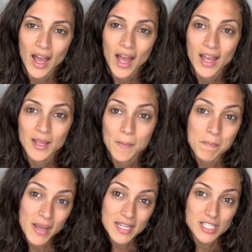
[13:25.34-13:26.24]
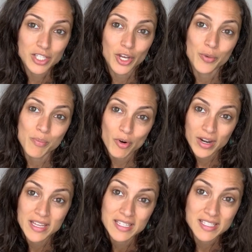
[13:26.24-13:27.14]
I might go more
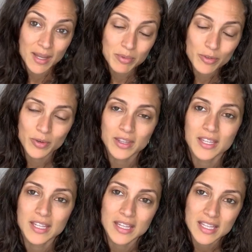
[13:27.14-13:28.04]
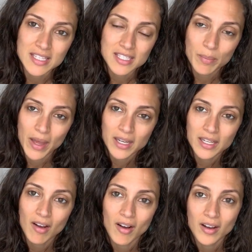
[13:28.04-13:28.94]
in depth with these
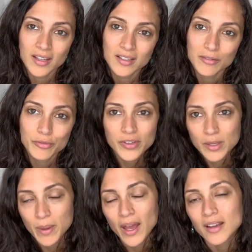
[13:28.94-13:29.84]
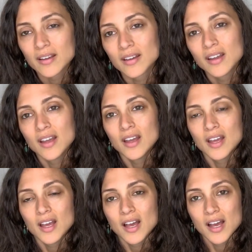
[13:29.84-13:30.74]
depending on feedback,
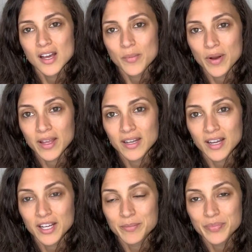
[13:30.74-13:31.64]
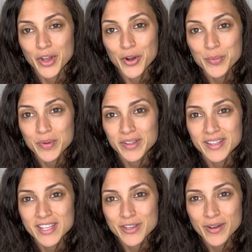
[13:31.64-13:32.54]
but hope
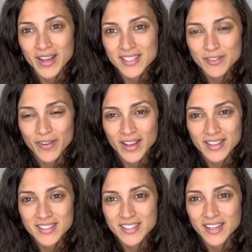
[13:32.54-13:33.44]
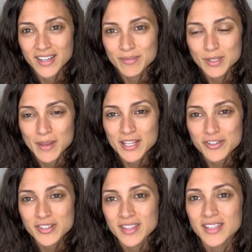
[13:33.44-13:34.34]
you guys find some
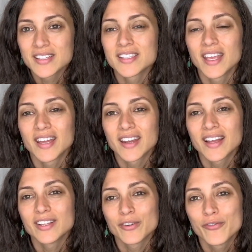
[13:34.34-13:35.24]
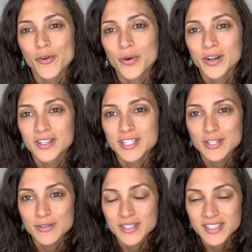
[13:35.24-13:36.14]
answers in this, and I look forward
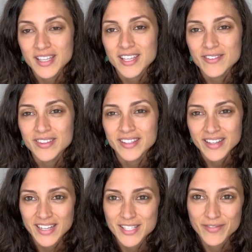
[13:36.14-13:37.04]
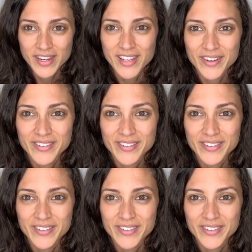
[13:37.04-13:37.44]
to seeing you in the next video.